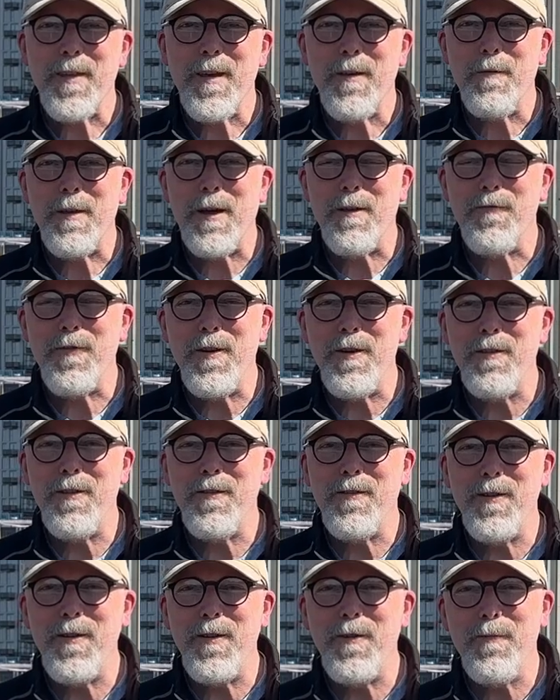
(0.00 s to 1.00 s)
without further
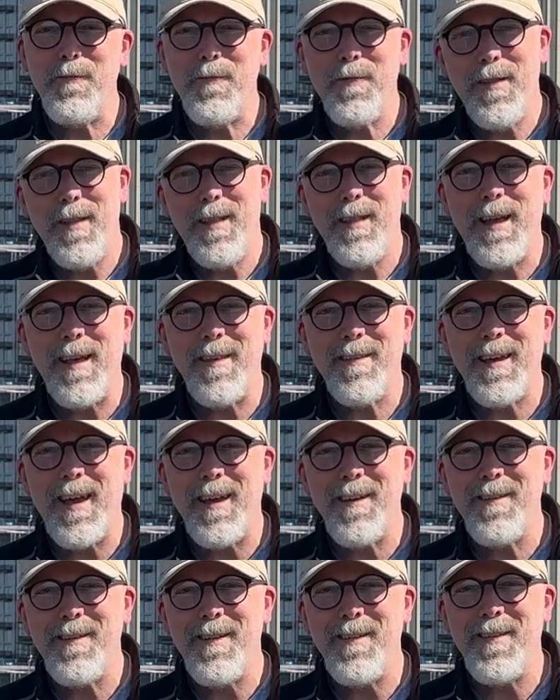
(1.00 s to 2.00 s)
ado, let's get
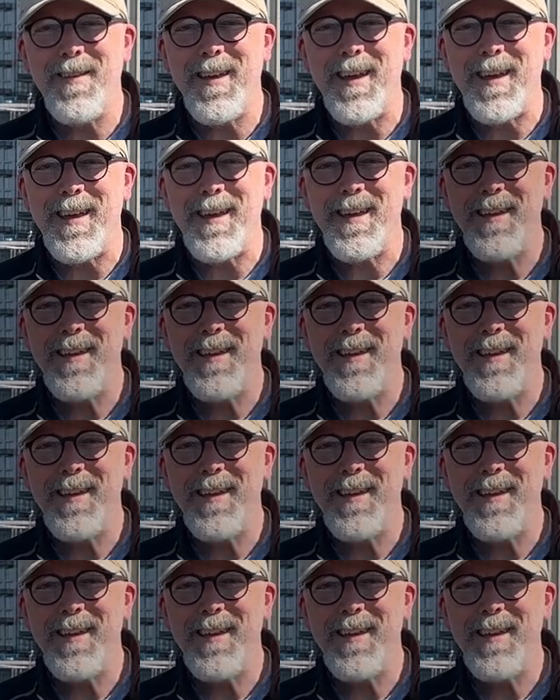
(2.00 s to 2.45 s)
shooting.